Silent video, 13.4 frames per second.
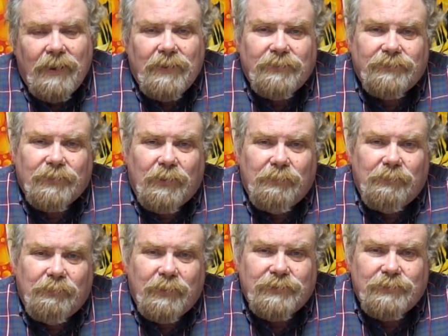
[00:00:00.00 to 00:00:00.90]
So
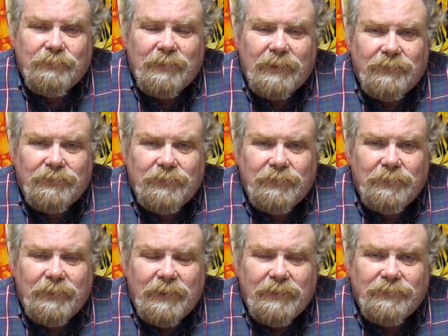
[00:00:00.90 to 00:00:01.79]
what you want to
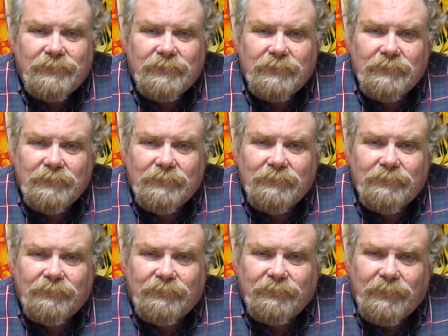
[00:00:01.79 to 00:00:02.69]
do is
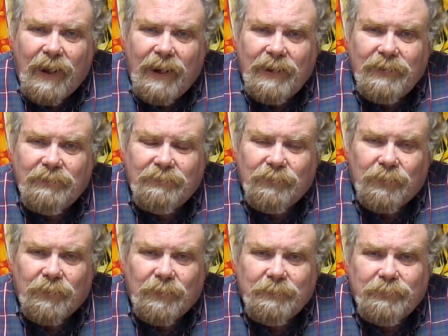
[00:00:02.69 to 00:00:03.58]
find the
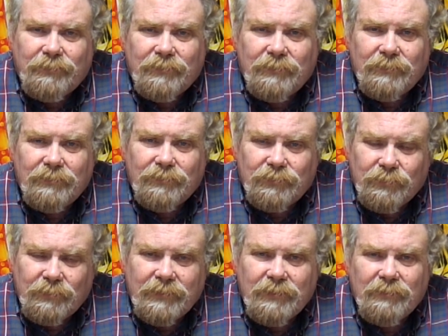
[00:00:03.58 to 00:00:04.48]
herbs,
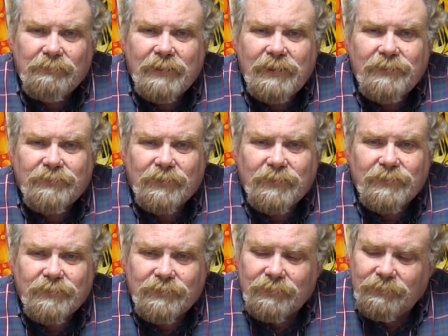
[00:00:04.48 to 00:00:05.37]
do a little
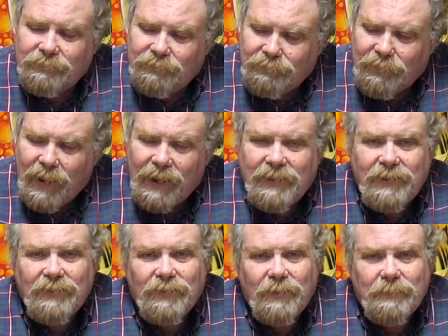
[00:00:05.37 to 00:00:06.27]
research, find
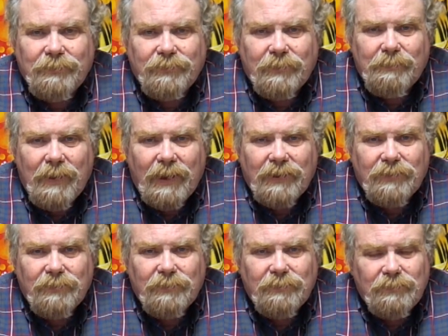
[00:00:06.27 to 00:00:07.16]
the herbs
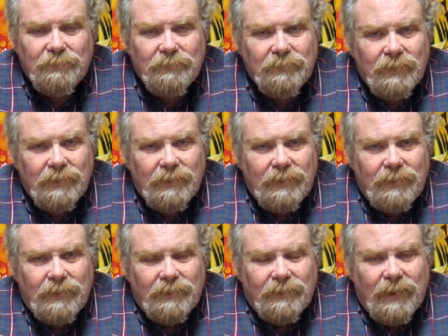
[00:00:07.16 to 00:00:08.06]

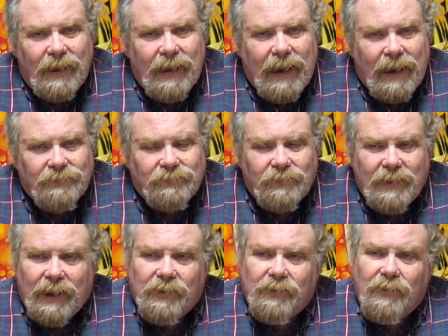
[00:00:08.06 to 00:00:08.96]
that answer
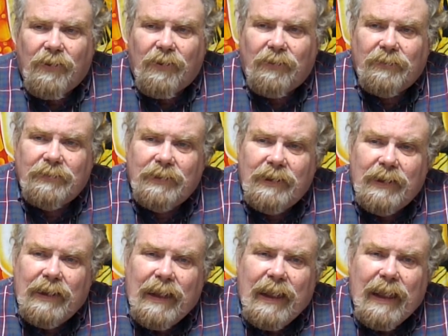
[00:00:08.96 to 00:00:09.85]
that call,
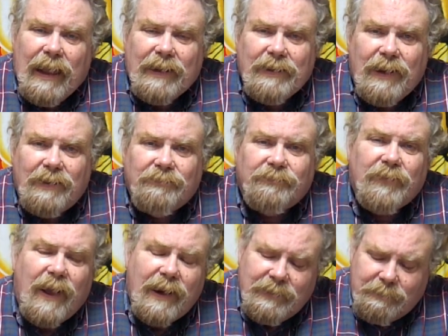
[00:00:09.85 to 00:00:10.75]
and then
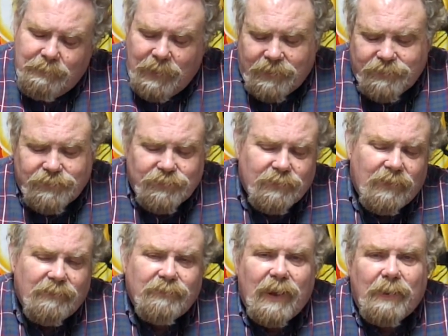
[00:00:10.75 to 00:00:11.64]
find a mixture
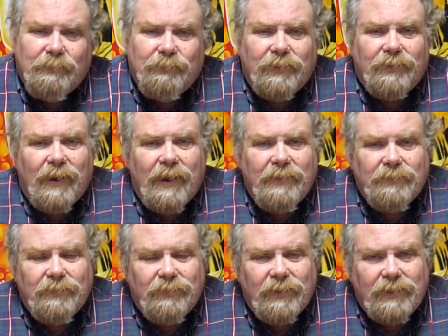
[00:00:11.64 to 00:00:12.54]
of them with
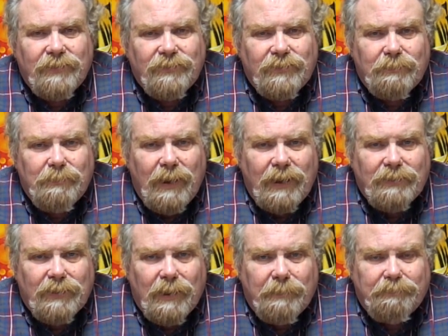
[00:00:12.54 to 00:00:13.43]
other things to
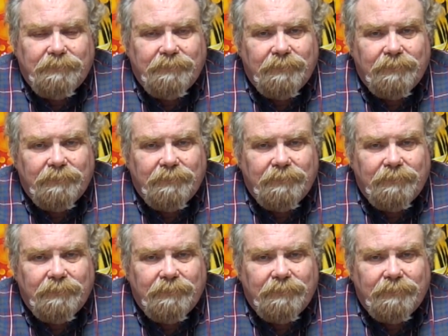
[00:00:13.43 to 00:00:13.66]
make them